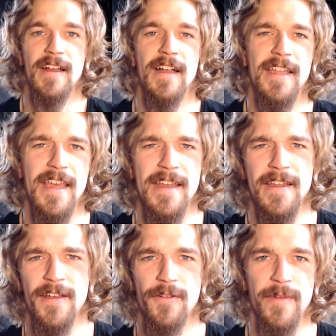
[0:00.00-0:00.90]
Again,
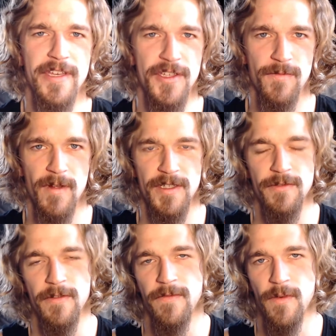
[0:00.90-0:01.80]
we just want
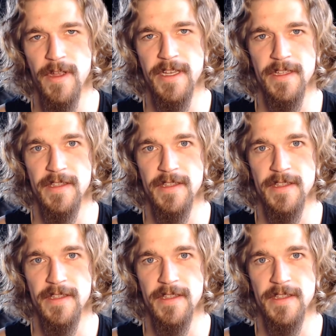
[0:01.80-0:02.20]
to avoid